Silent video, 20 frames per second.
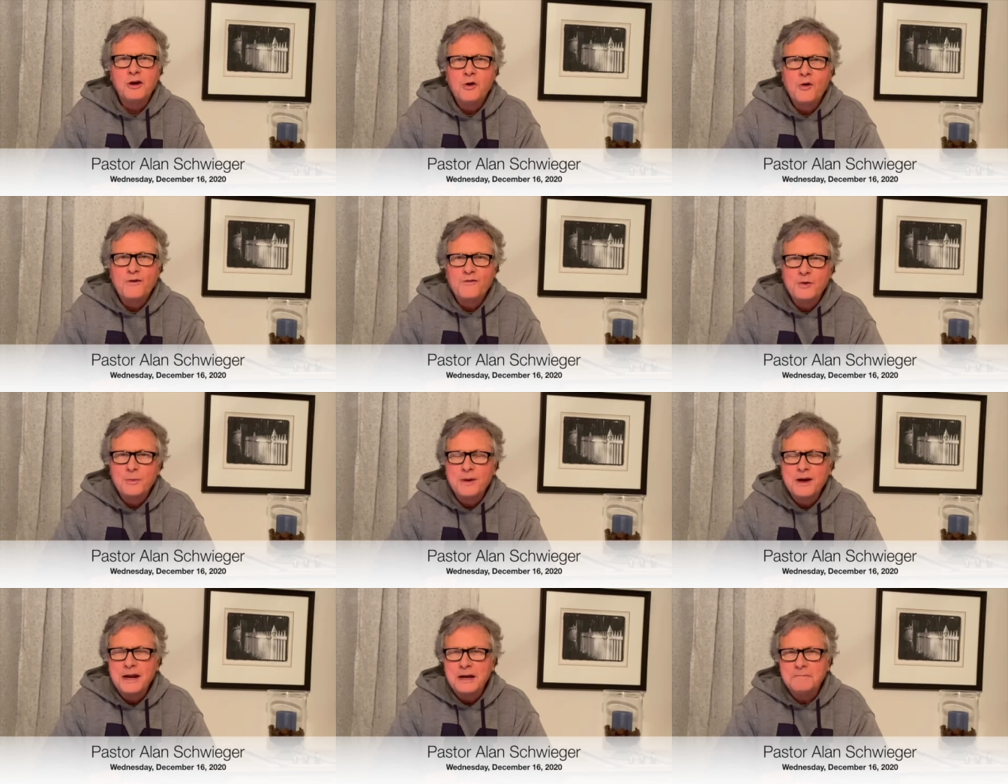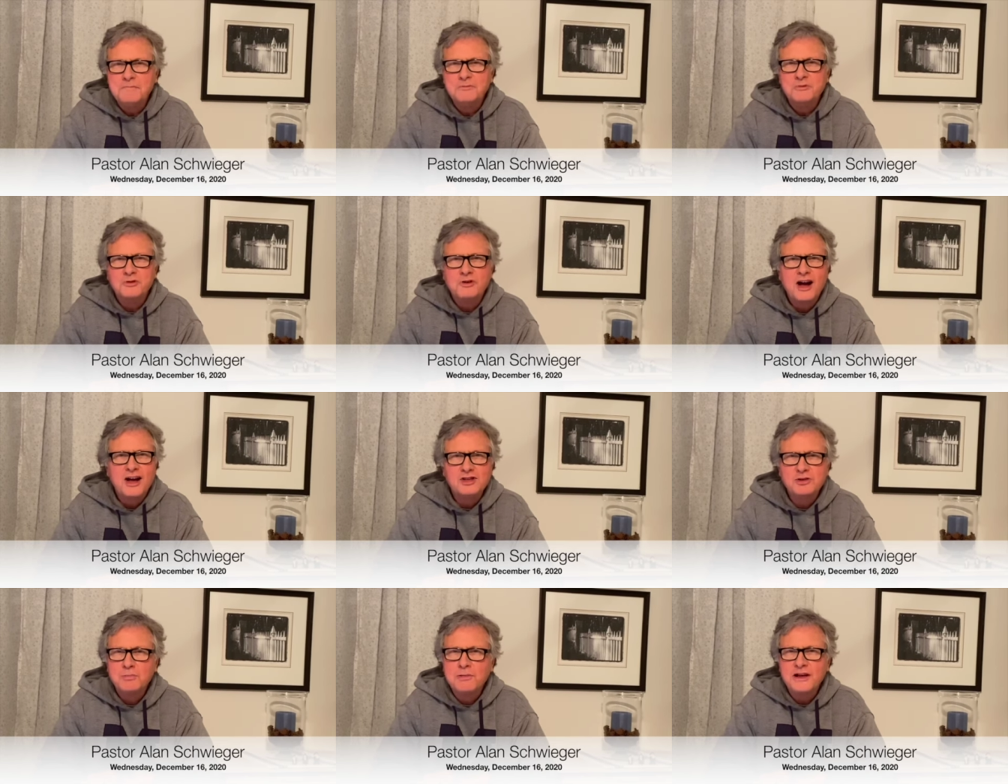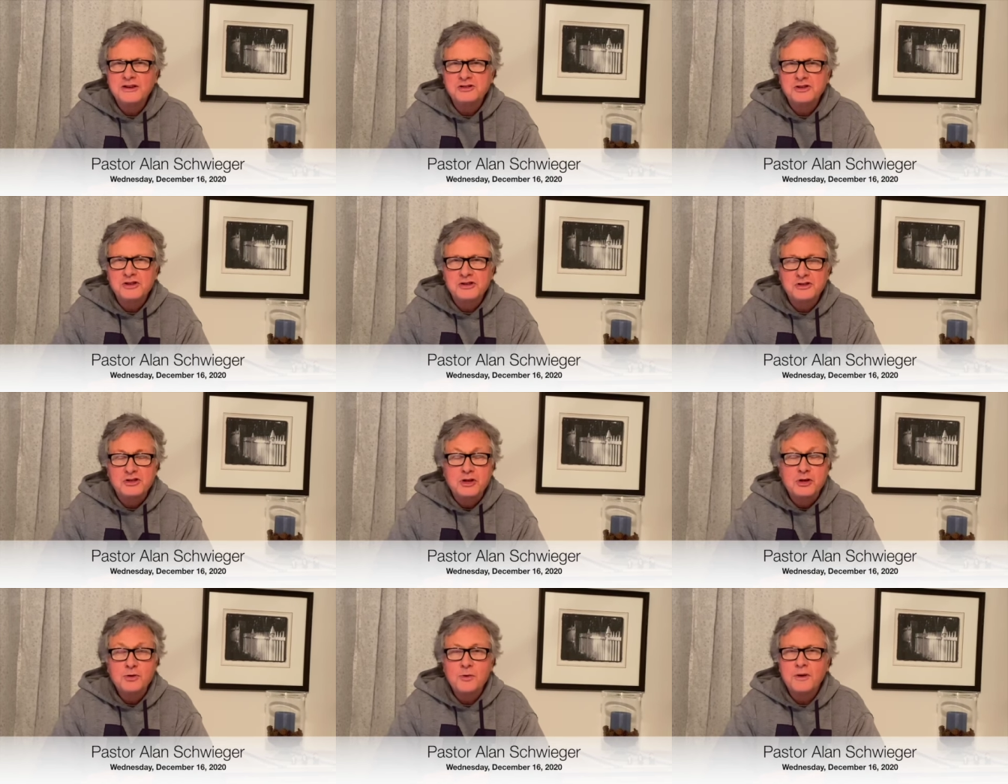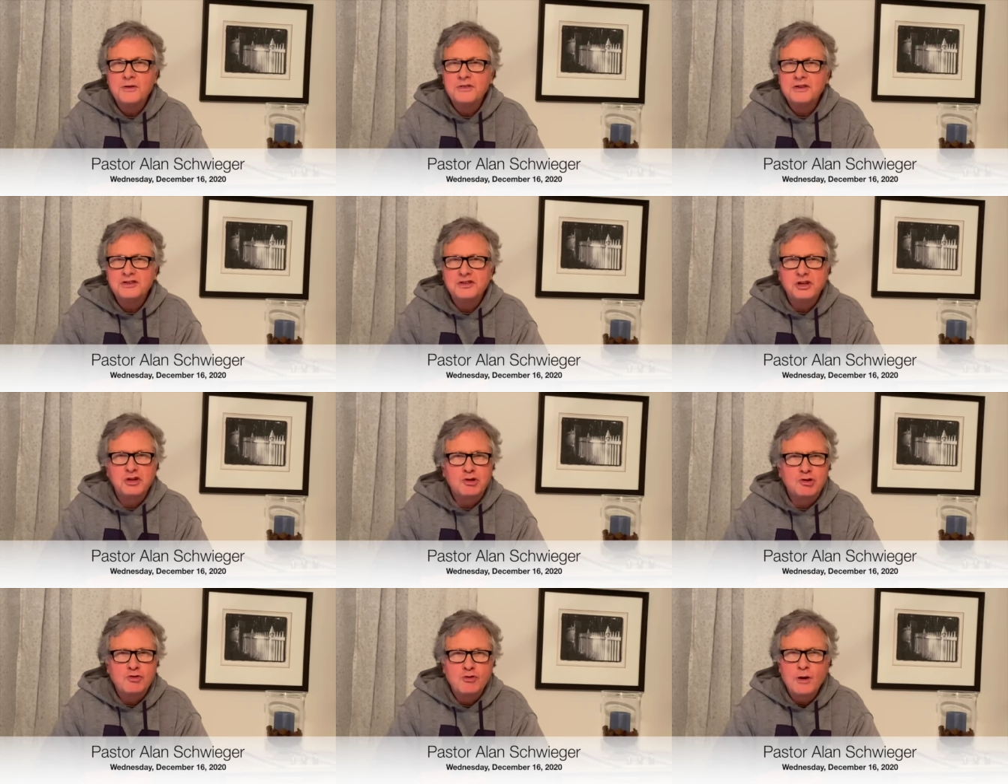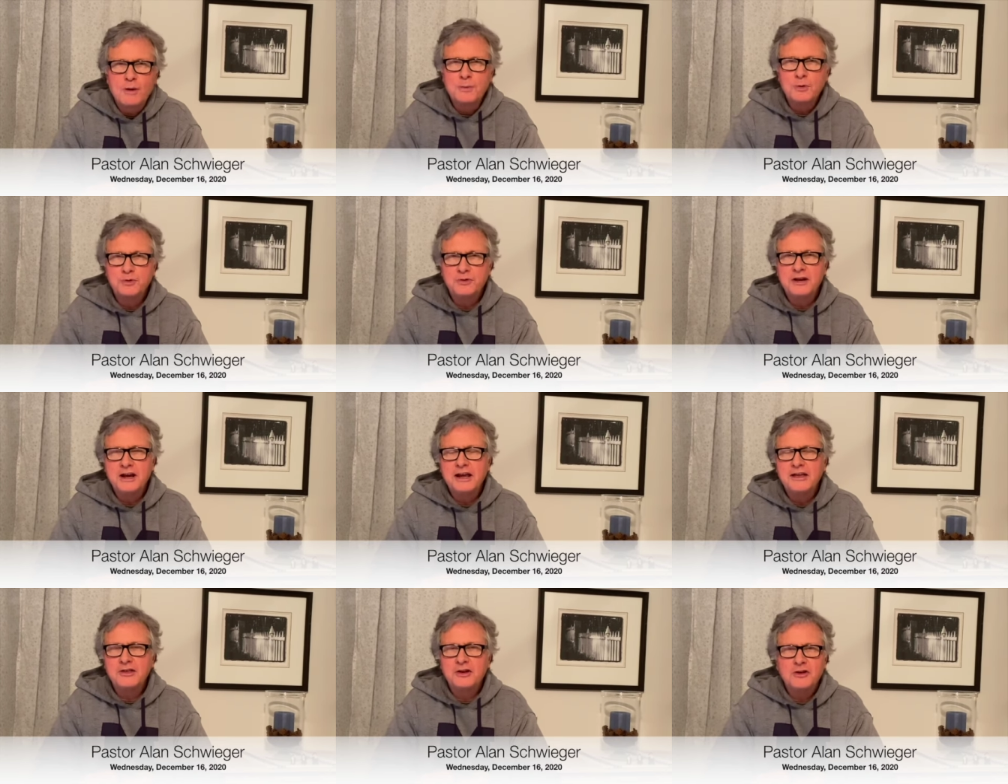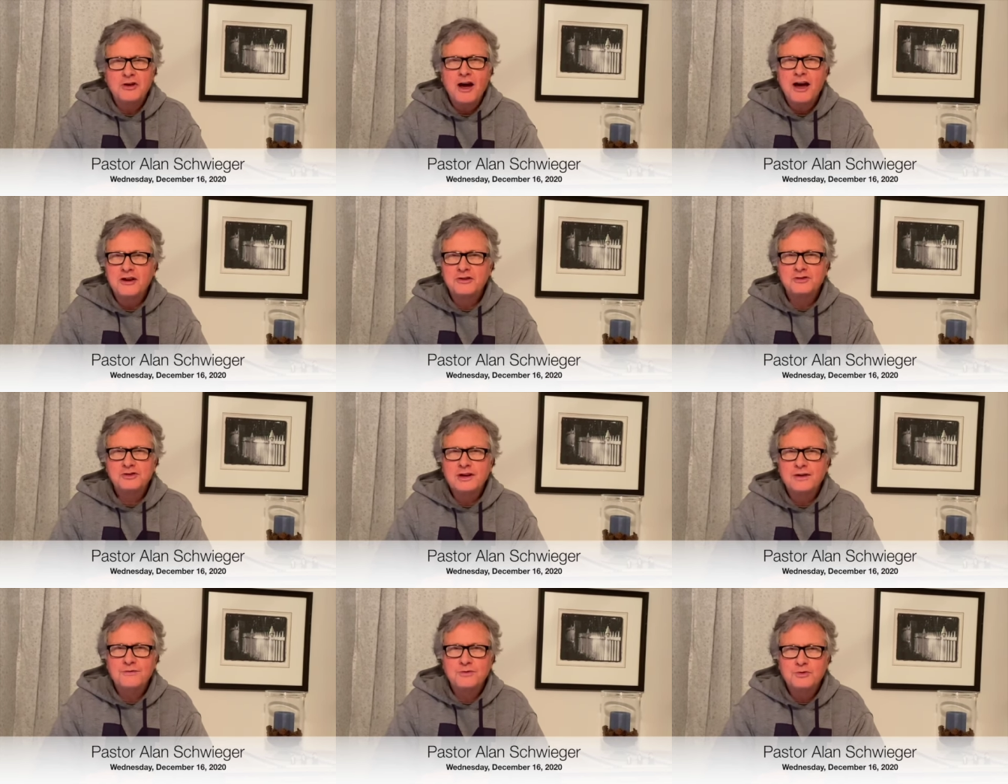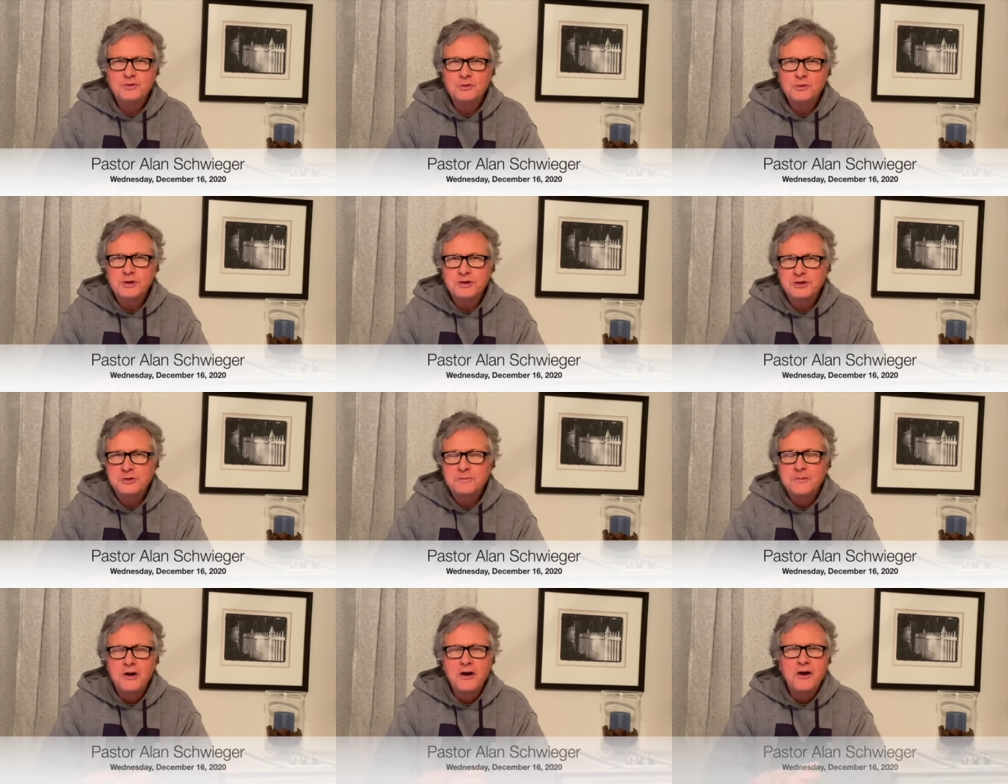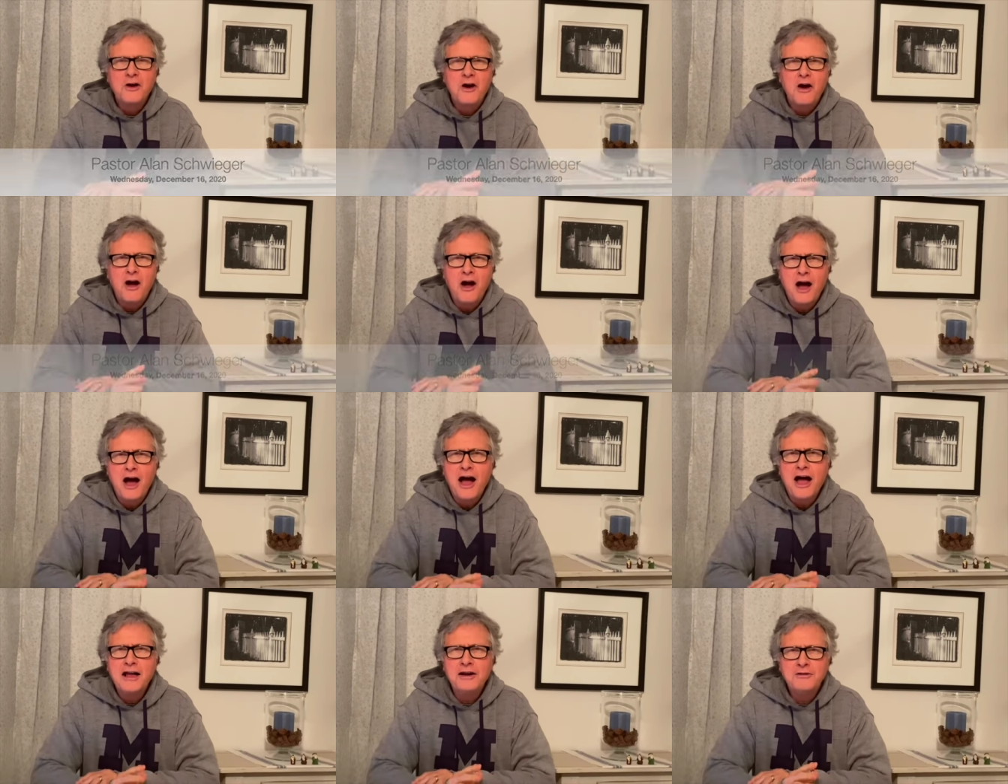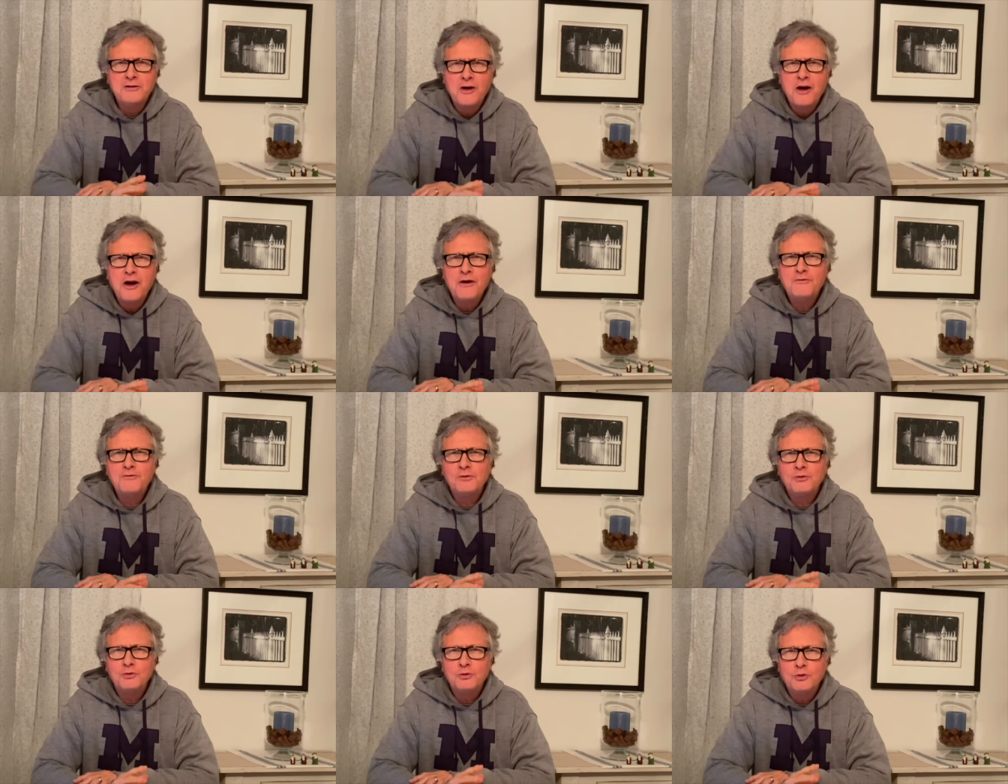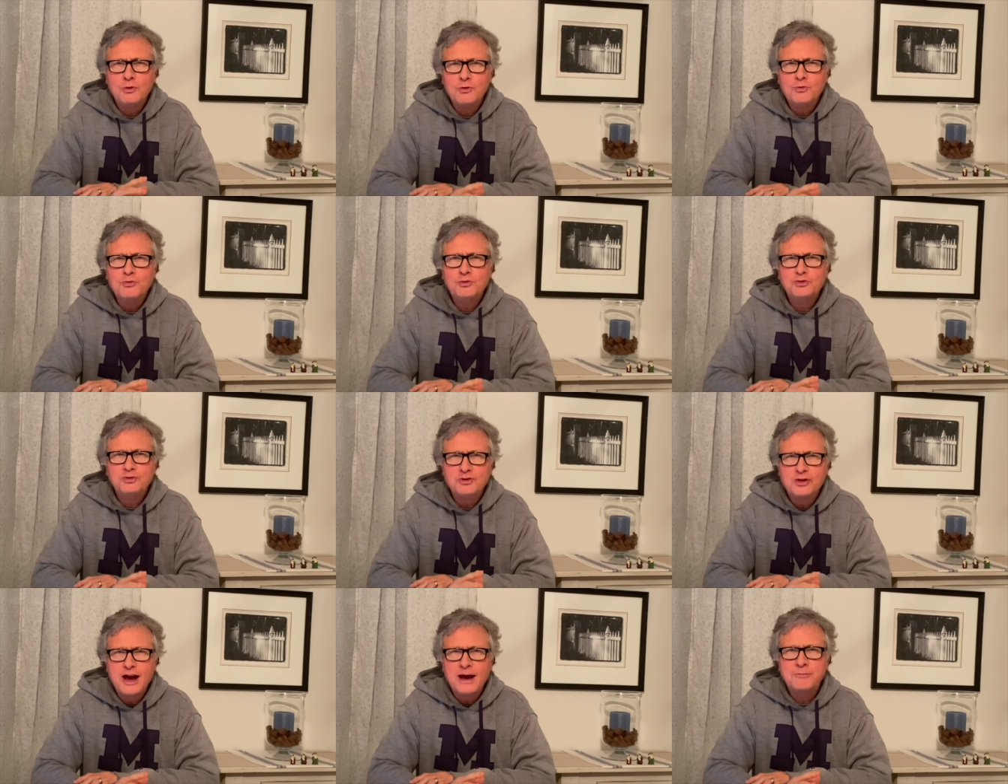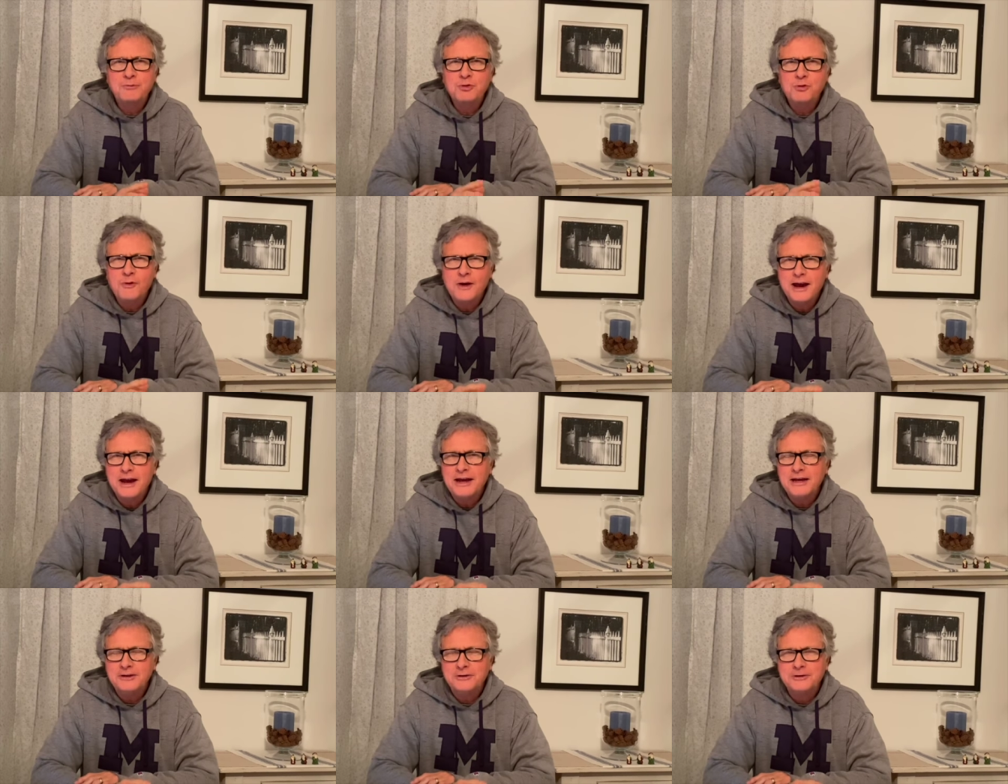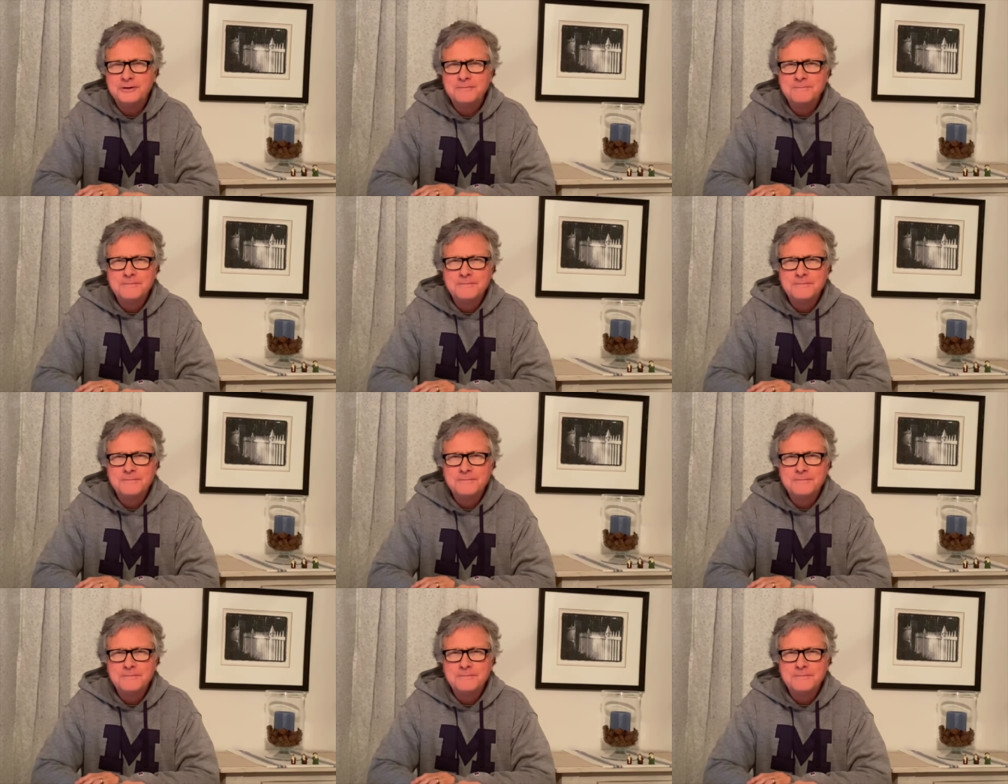everybody. God's blessings to you on this incredible day that God has given to us. I love Luke chapter 8.